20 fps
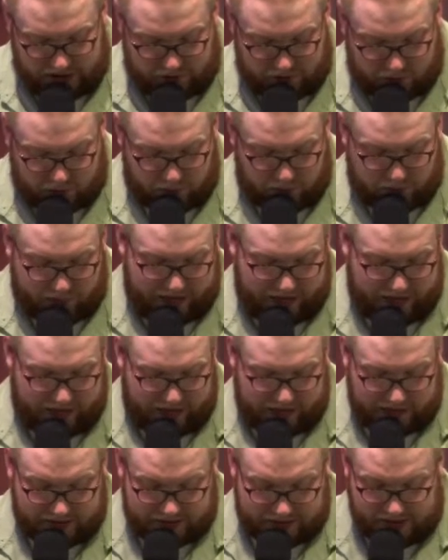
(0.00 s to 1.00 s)
evil,
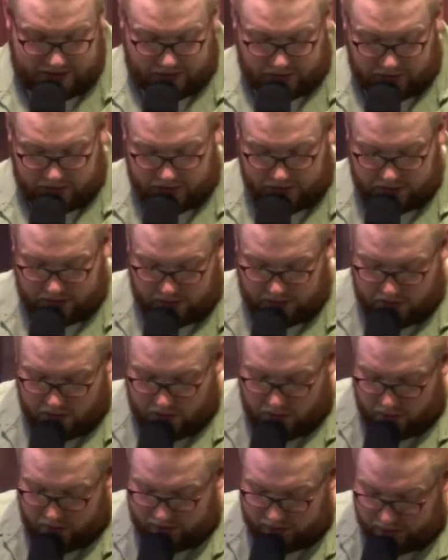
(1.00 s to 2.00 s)
pain, etc.,
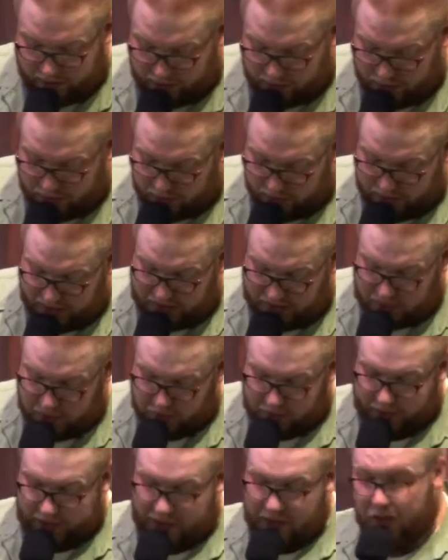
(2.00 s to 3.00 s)
whether the threat
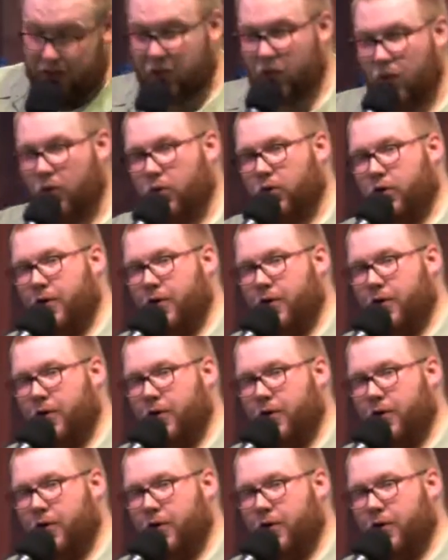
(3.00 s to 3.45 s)
is real